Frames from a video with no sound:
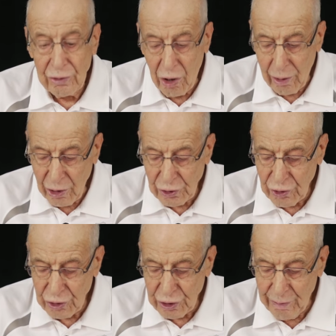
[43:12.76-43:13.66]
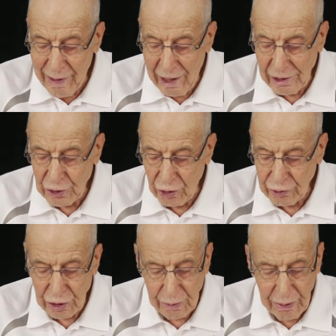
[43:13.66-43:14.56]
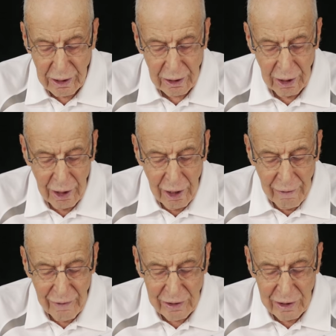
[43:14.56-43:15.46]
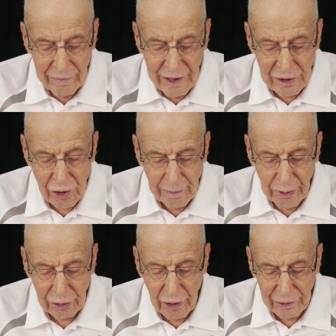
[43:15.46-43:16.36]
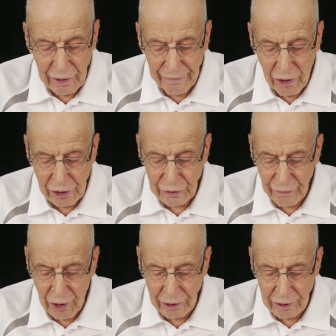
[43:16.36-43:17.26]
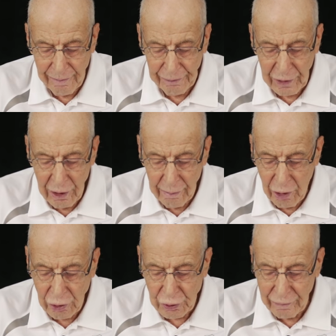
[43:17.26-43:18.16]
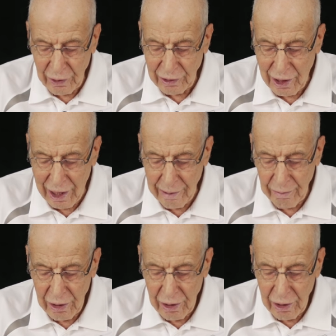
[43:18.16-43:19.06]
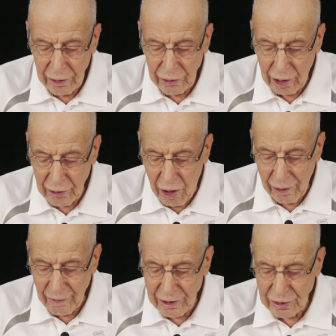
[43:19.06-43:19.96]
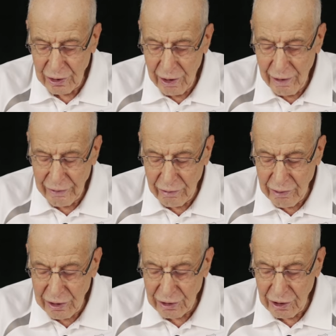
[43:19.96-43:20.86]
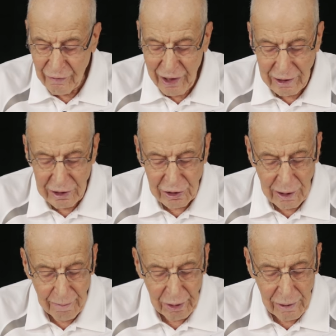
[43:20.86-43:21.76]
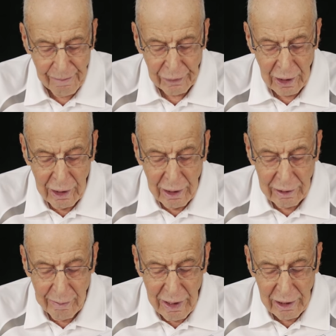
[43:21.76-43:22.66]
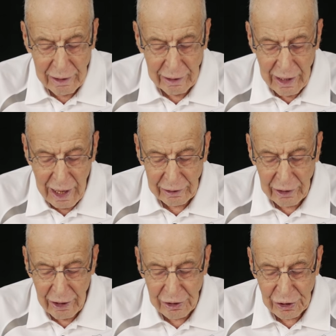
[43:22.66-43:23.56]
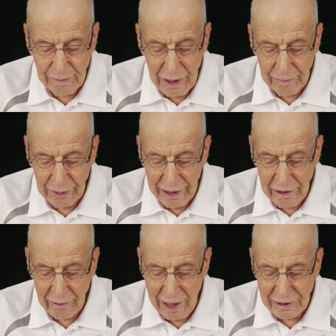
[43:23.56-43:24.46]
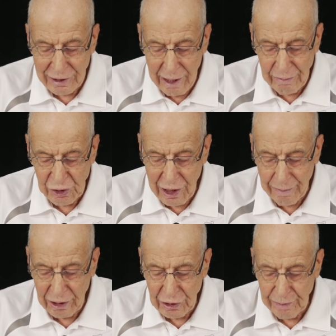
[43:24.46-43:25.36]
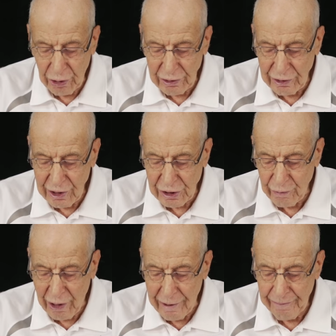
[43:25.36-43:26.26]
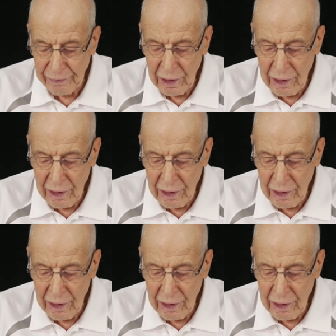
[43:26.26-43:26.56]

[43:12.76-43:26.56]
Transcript: almost to smell, so to speak, when the individual put on a false front. Most of the time, not always, the reason is fairly simple. The American actor and playwright Sam Shepard put it this way: